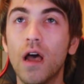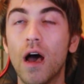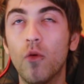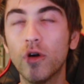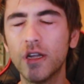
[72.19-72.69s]

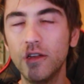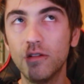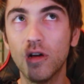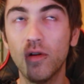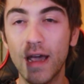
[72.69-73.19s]
What can you
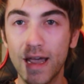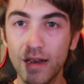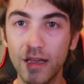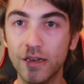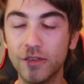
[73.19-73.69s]
go ahead
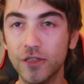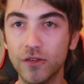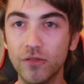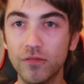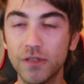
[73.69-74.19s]
and
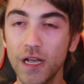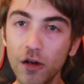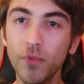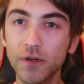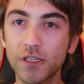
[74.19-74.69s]
do to
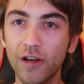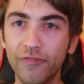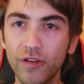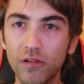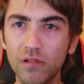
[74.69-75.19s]
help yourself
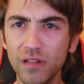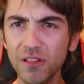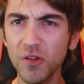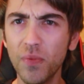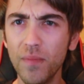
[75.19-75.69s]
feel a
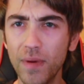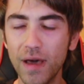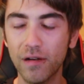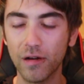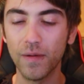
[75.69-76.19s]
little bit
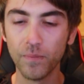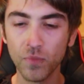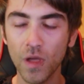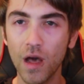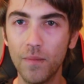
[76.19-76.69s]
better
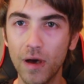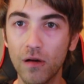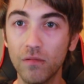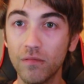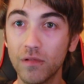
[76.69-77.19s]

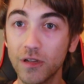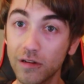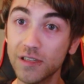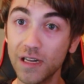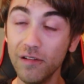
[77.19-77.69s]
about
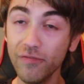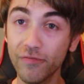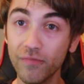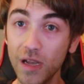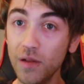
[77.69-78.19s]
yourself
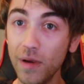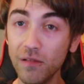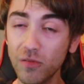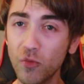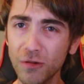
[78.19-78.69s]
and
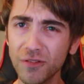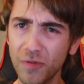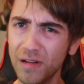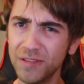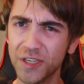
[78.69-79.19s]
about the world
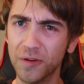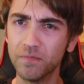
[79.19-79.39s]
around you?